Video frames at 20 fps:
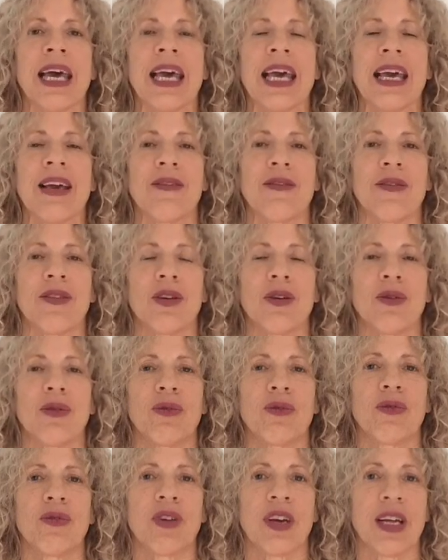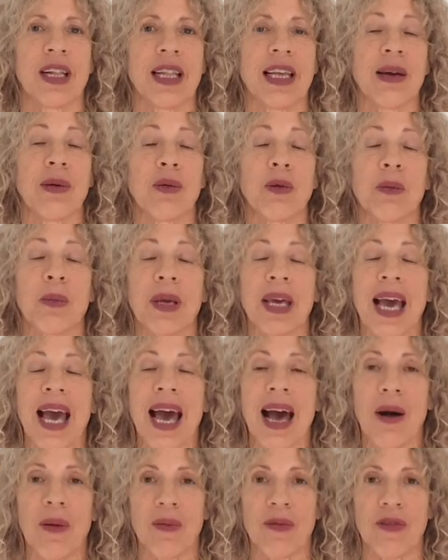if you feel it would be
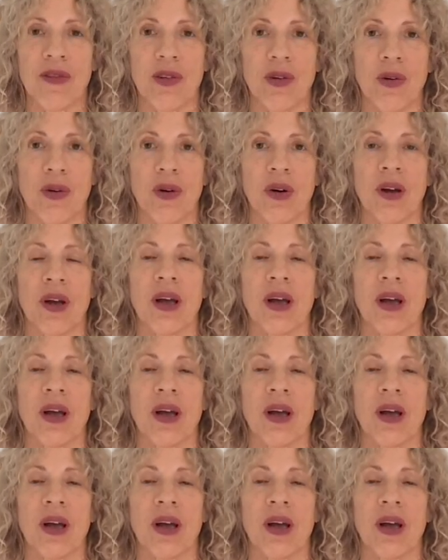helpful.